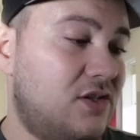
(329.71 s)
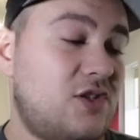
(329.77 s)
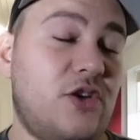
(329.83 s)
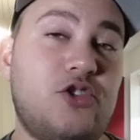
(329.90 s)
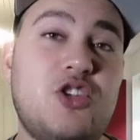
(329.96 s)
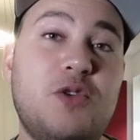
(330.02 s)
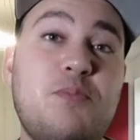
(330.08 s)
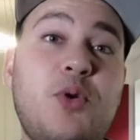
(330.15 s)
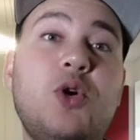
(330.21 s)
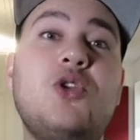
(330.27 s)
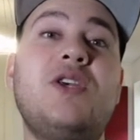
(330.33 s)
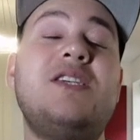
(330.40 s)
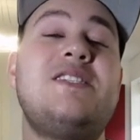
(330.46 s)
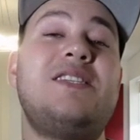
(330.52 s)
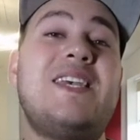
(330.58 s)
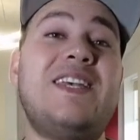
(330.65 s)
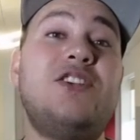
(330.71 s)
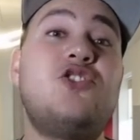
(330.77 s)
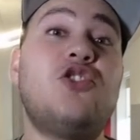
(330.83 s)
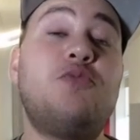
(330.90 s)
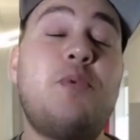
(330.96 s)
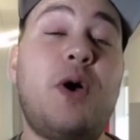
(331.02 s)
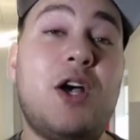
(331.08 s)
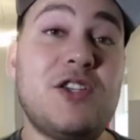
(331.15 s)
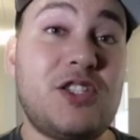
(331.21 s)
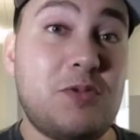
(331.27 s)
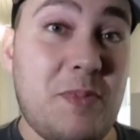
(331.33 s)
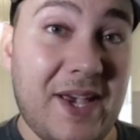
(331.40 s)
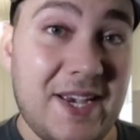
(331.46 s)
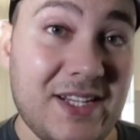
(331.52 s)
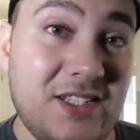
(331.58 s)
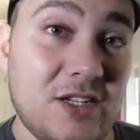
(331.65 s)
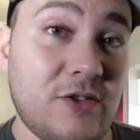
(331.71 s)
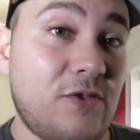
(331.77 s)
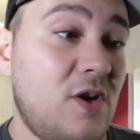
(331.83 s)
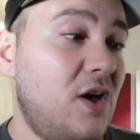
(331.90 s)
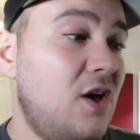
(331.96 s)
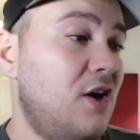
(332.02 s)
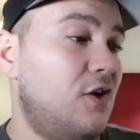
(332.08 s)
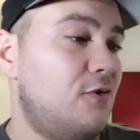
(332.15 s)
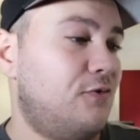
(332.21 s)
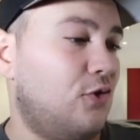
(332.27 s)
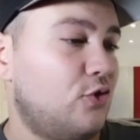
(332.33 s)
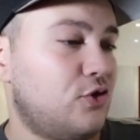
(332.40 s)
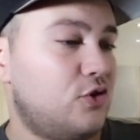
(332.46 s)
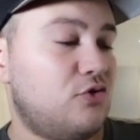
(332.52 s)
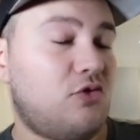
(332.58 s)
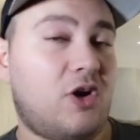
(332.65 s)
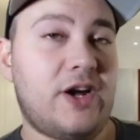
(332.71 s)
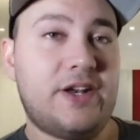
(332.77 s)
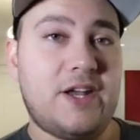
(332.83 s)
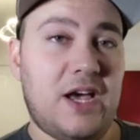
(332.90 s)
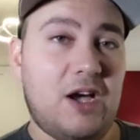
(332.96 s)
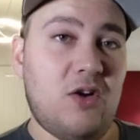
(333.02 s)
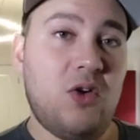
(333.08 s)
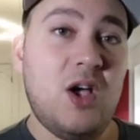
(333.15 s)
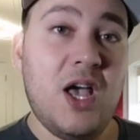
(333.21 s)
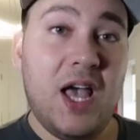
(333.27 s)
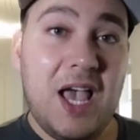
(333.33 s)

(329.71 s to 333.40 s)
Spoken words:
So to put this into perspective for you right now,